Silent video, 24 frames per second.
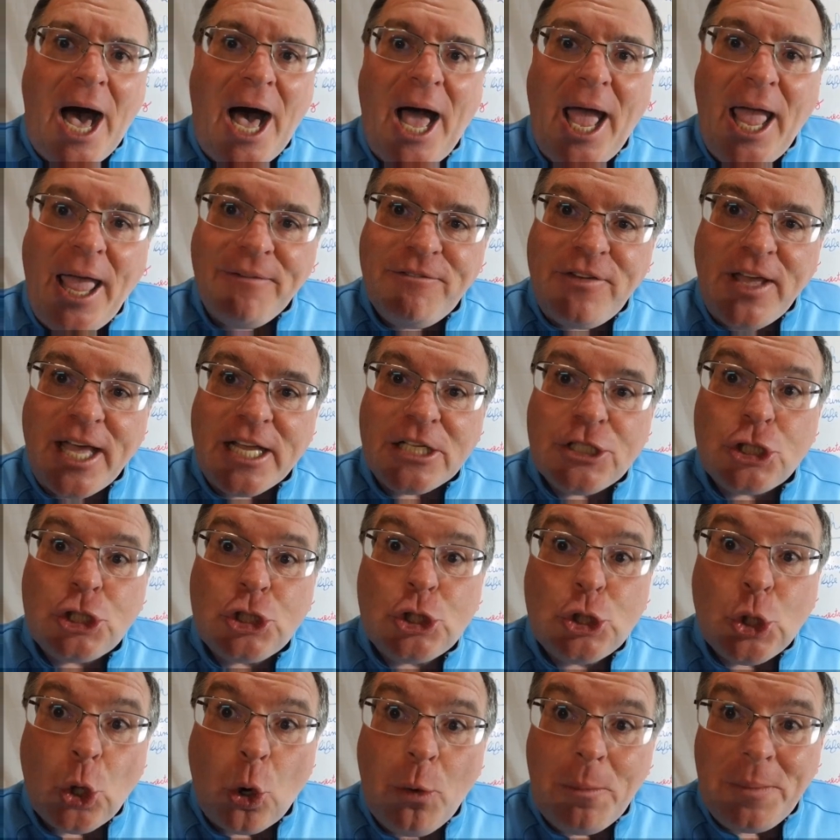I have had
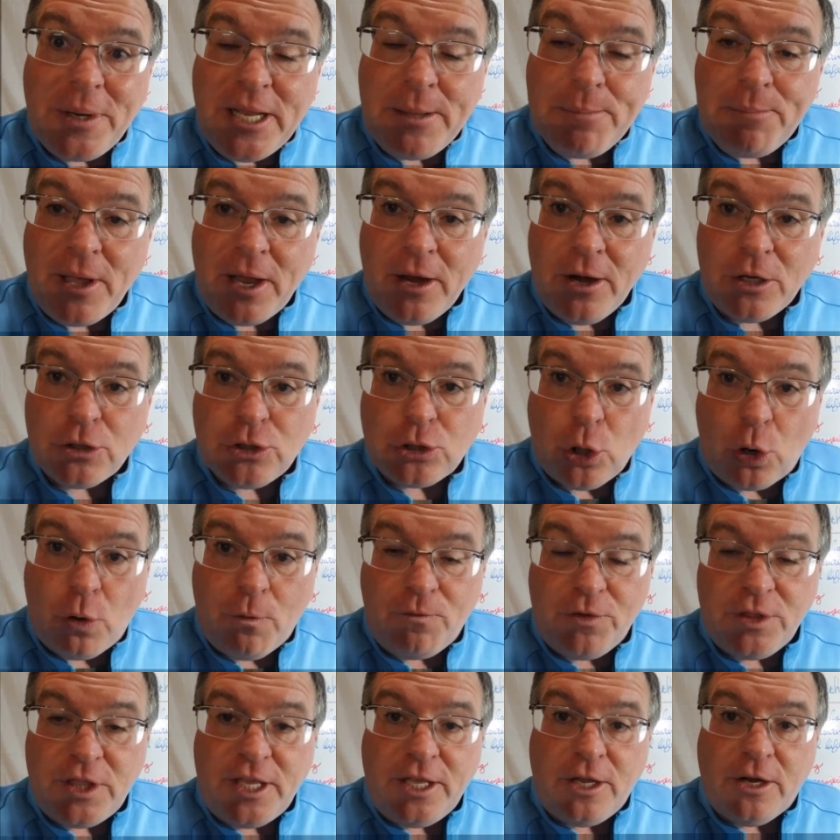so many parents
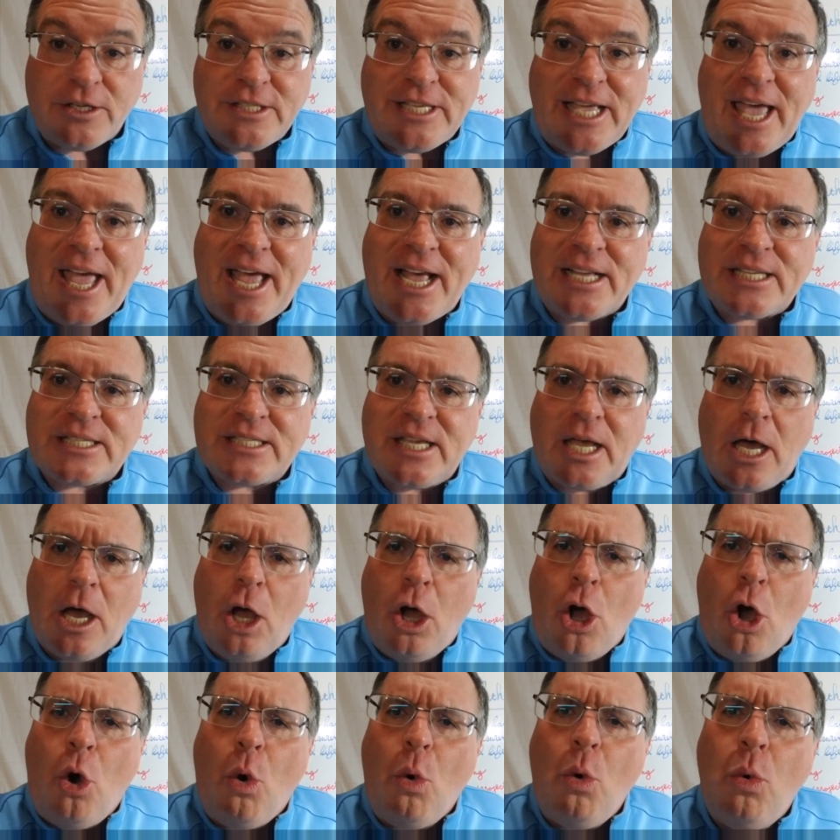over the years ask,
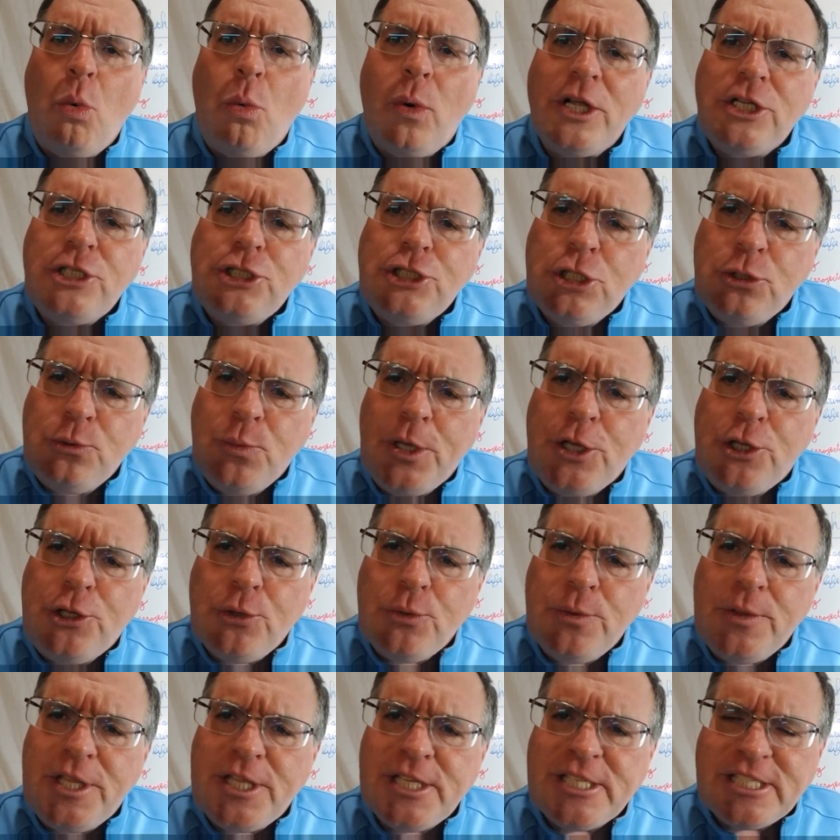well, what should we
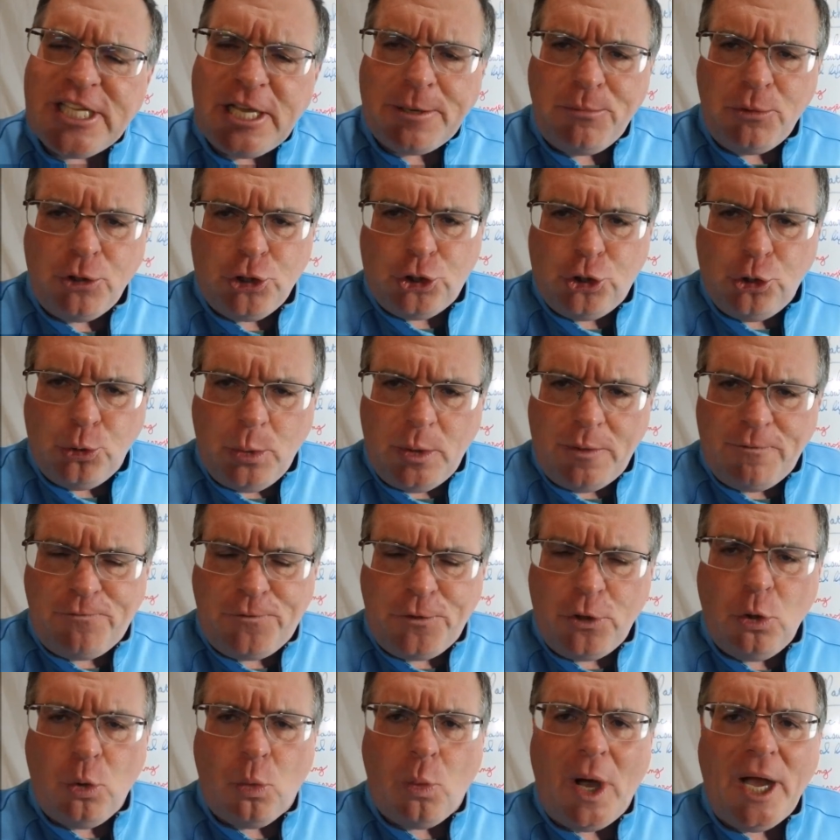do this summer to
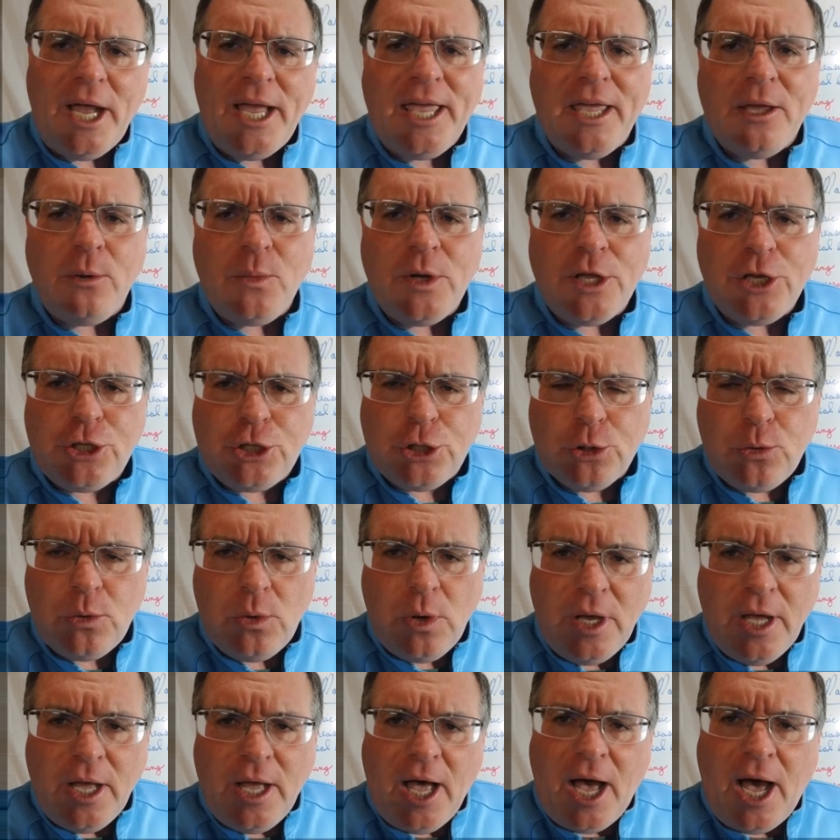review? What can we
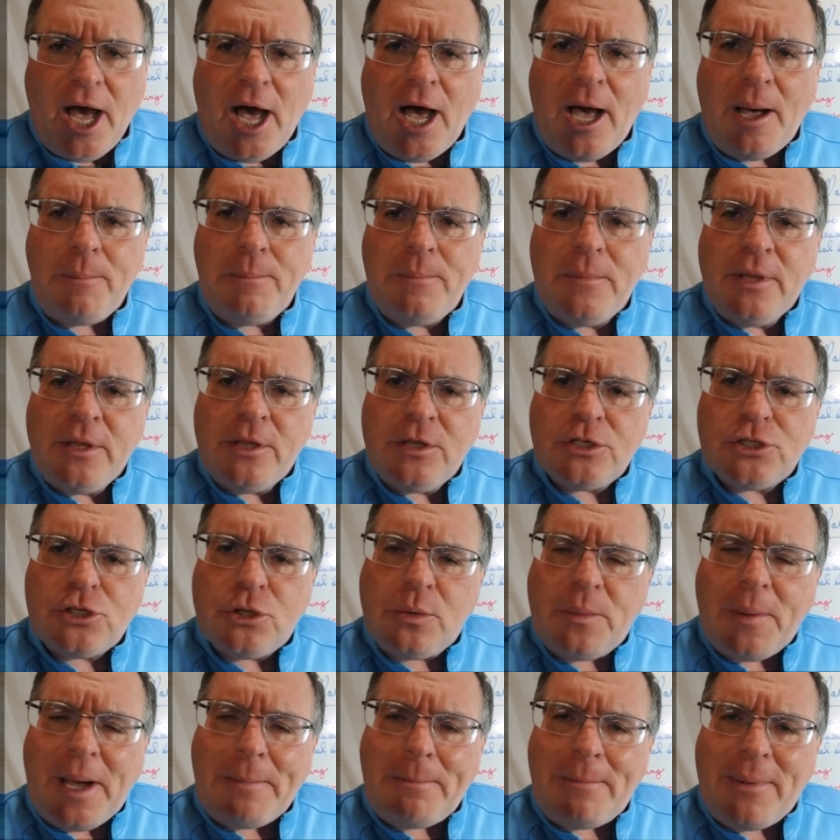do um,
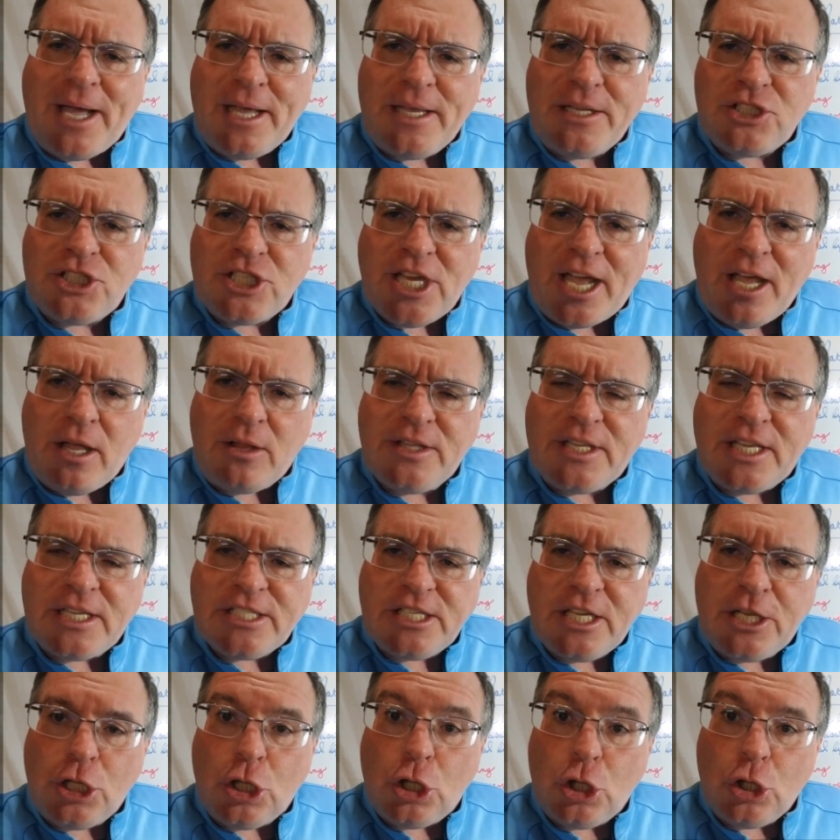so my child
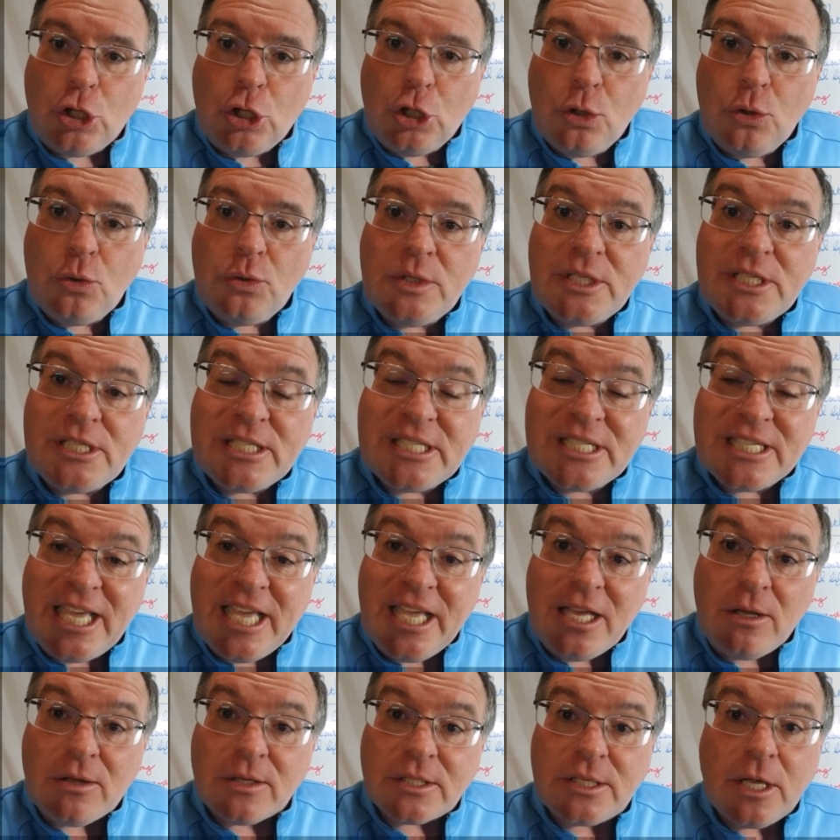doesn't lose
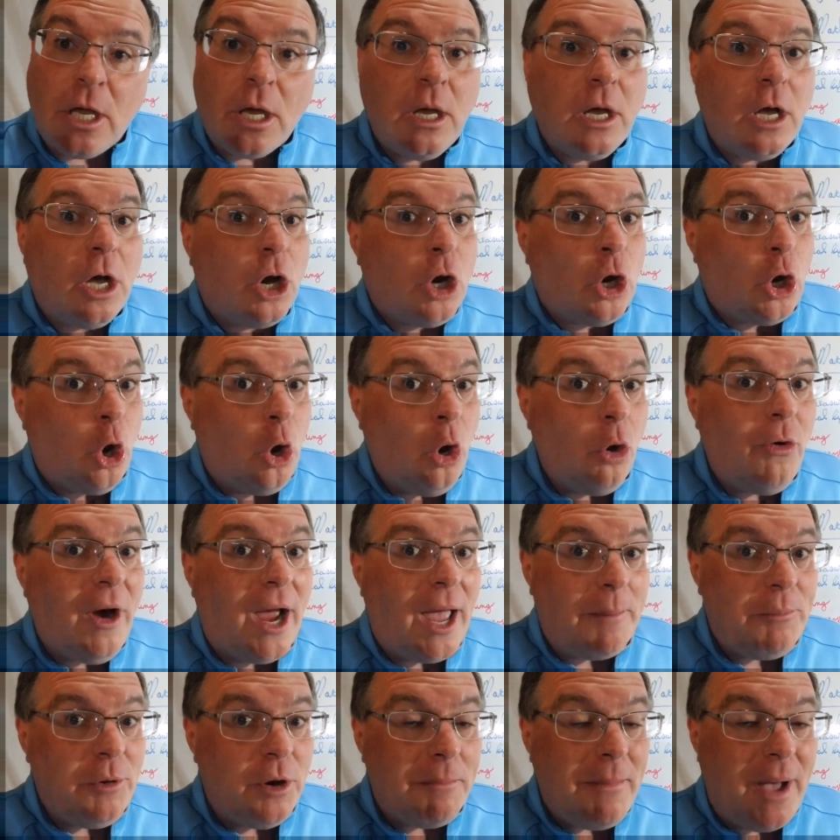skills? Go
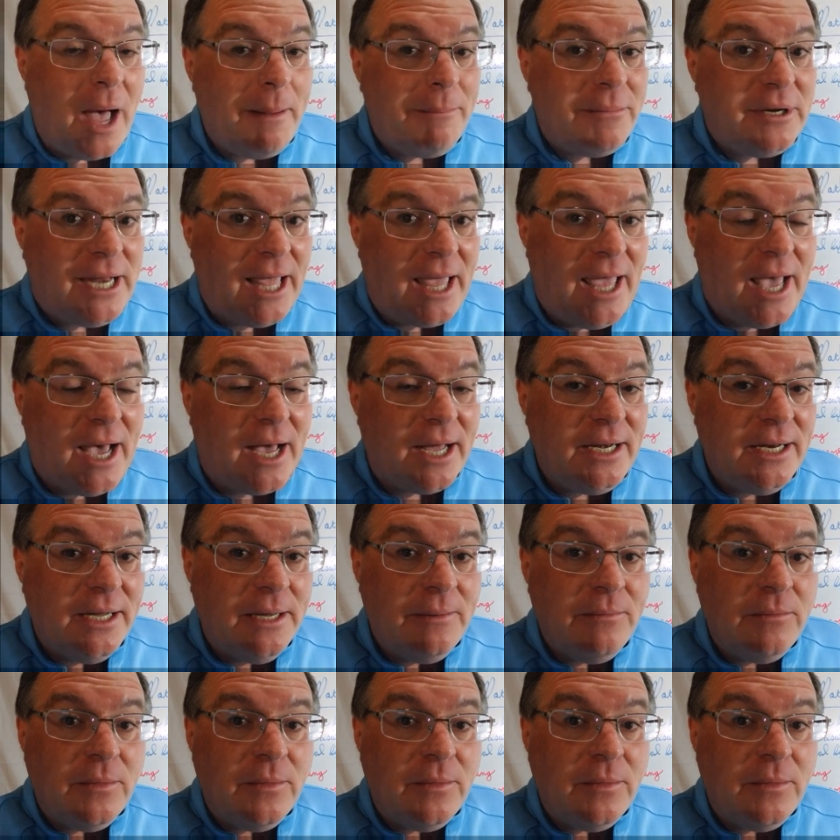grab your mom and dad,